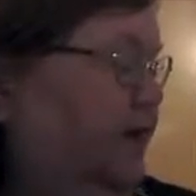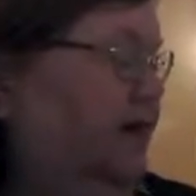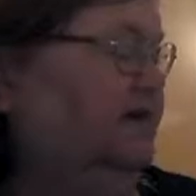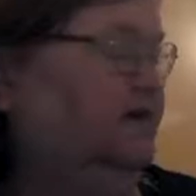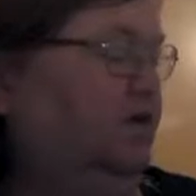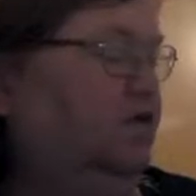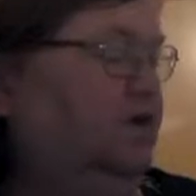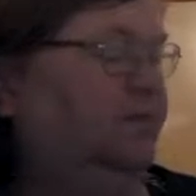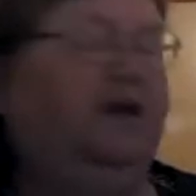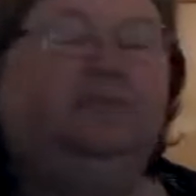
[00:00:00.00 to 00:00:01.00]
He saw
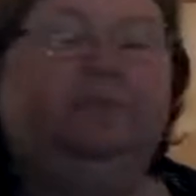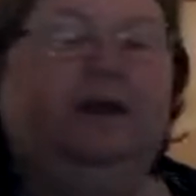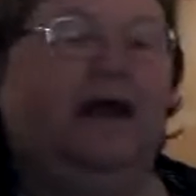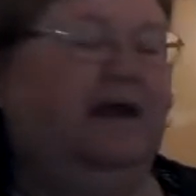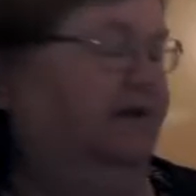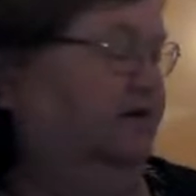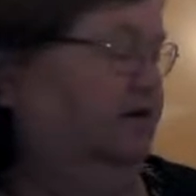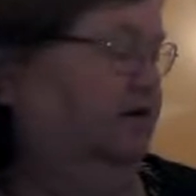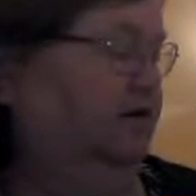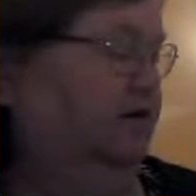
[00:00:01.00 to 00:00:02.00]
a big plane.
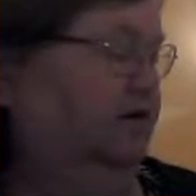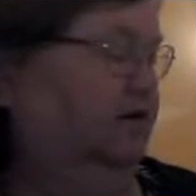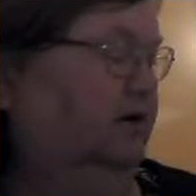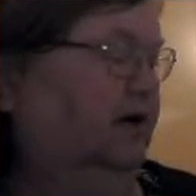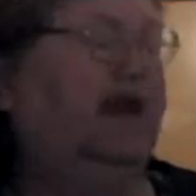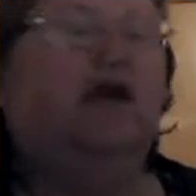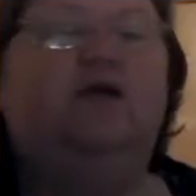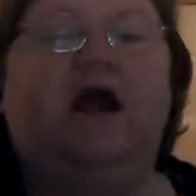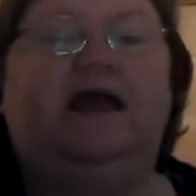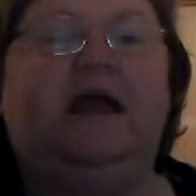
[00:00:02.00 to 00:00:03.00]

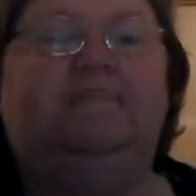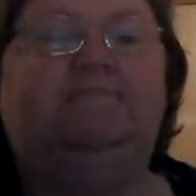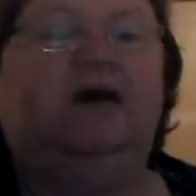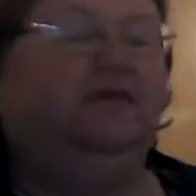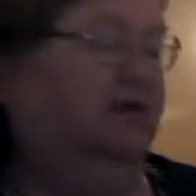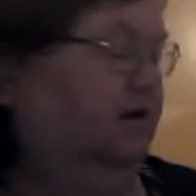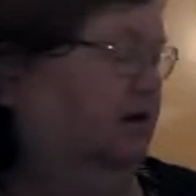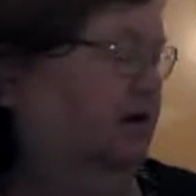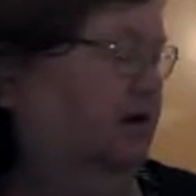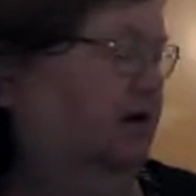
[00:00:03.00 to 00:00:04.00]
Here I am, mother,
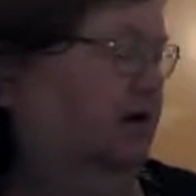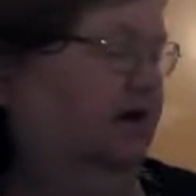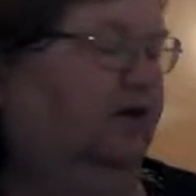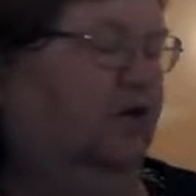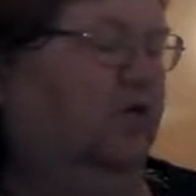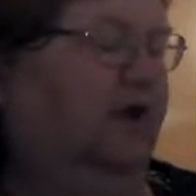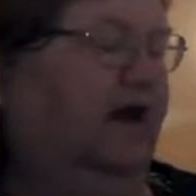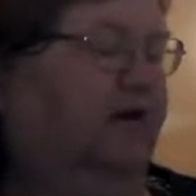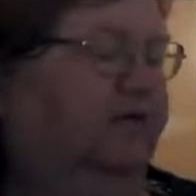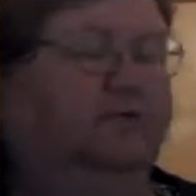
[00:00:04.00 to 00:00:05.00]
he called
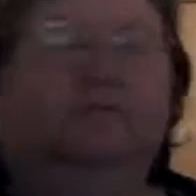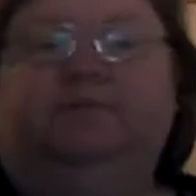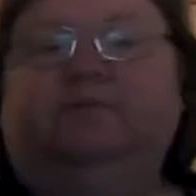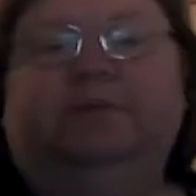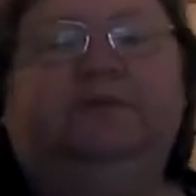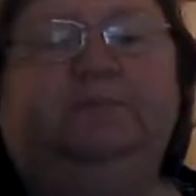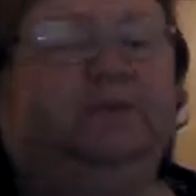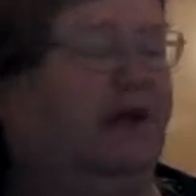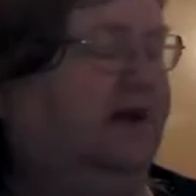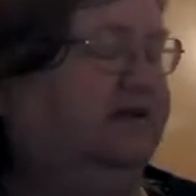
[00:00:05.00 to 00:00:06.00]
out, but the
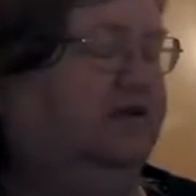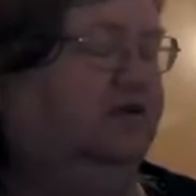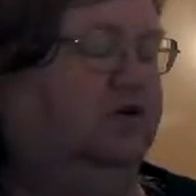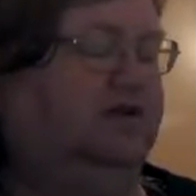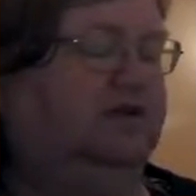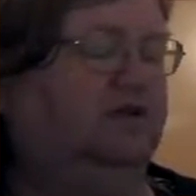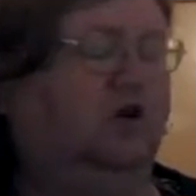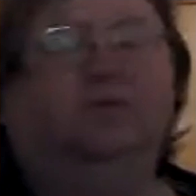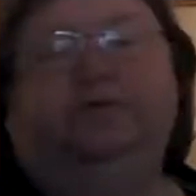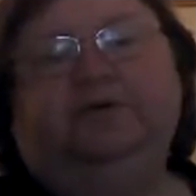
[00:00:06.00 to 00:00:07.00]
plane did not
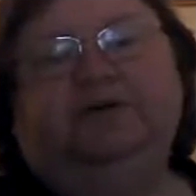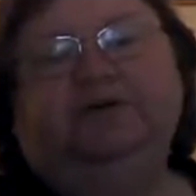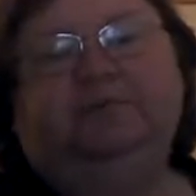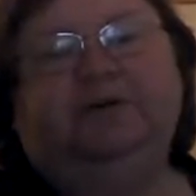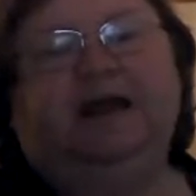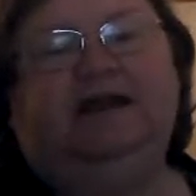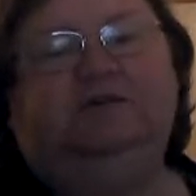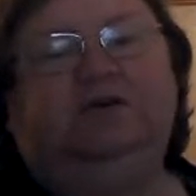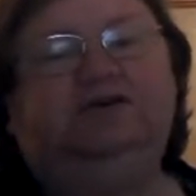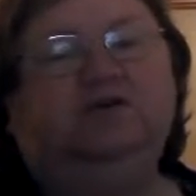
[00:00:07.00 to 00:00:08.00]
stop. The
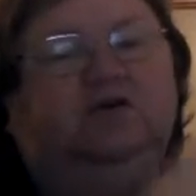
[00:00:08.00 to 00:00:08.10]
plane went